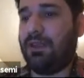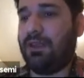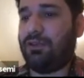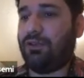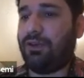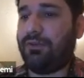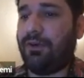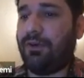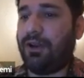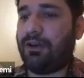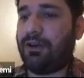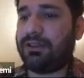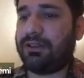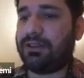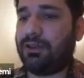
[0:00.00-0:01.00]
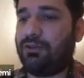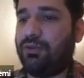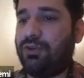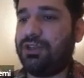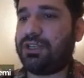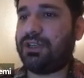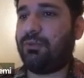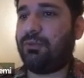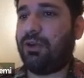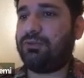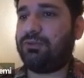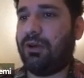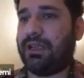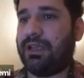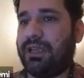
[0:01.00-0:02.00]
So if I write the equation, what
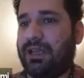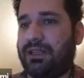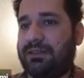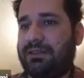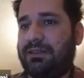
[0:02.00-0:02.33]
do I get?